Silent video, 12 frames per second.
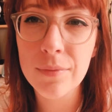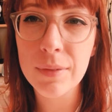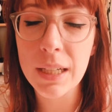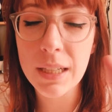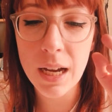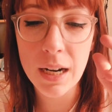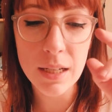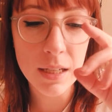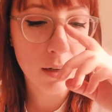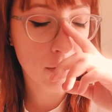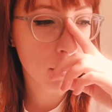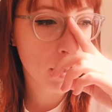this kind of
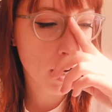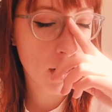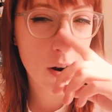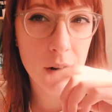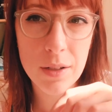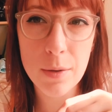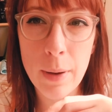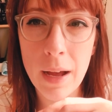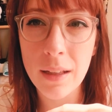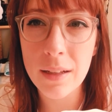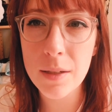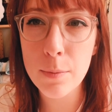stuff. It's kind of hard to
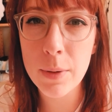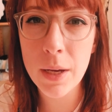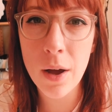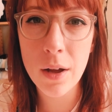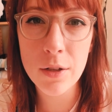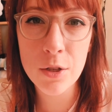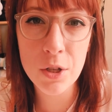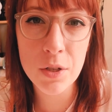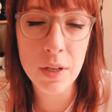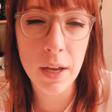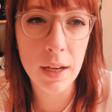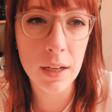balance beyond
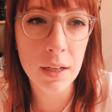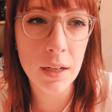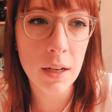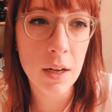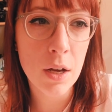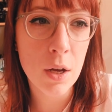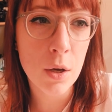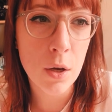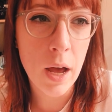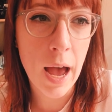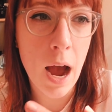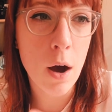just like
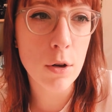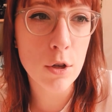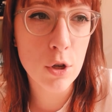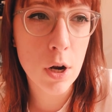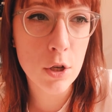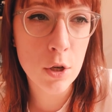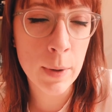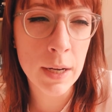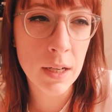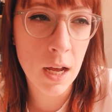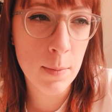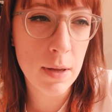how to structure my time.